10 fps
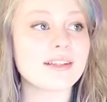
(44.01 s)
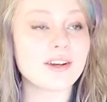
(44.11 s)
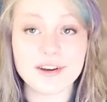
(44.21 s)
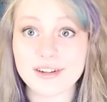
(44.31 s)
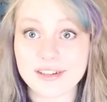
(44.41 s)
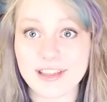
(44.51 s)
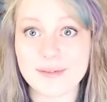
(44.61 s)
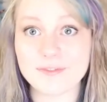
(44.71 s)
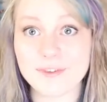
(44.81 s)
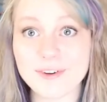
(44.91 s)
Tarte
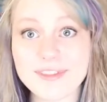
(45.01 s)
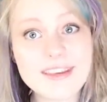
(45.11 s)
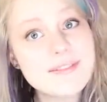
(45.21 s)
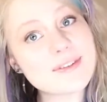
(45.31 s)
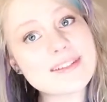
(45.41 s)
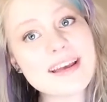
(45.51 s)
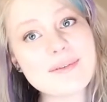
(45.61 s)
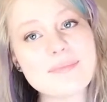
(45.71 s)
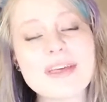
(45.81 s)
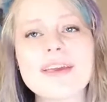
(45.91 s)
collab for the first
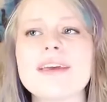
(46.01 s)
time.